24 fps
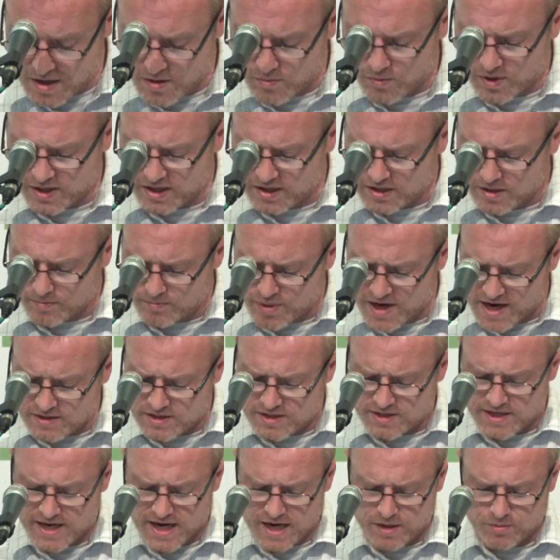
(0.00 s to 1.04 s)
When I compare
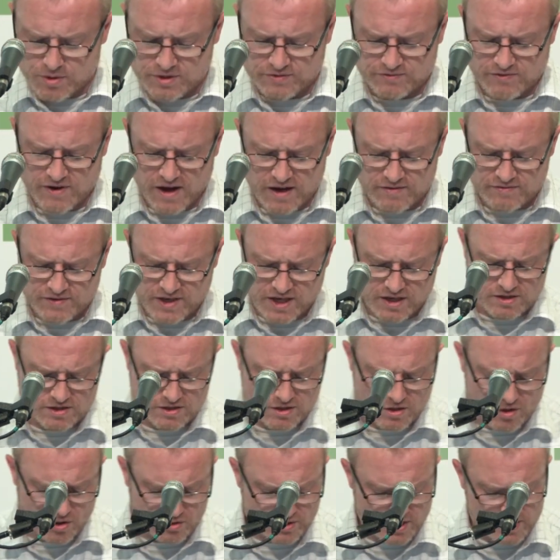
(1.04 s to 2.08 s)
today with 5 years
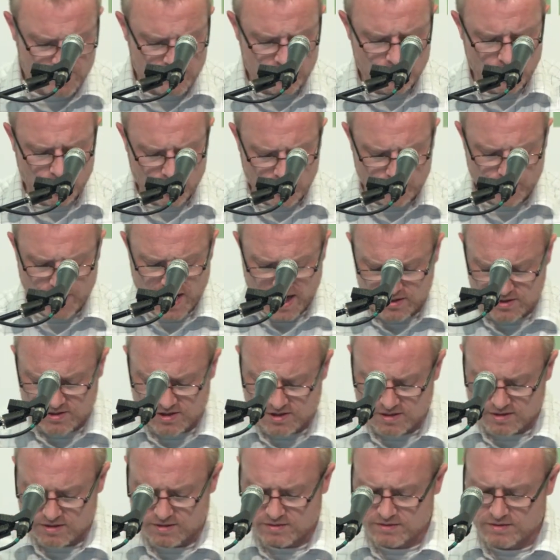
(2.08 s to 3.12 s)
ago, there is no
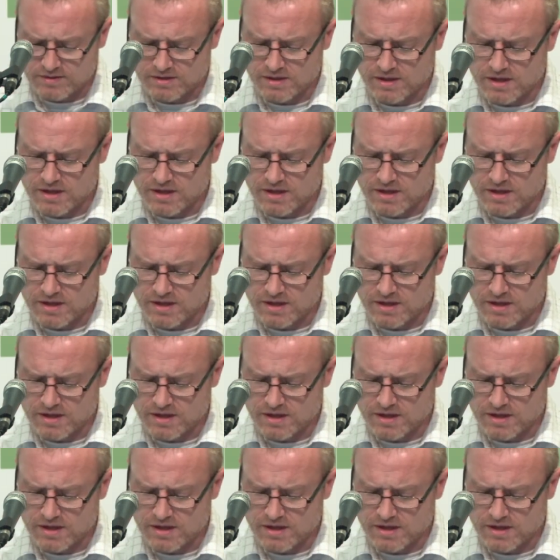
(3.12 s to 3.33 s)
comparison.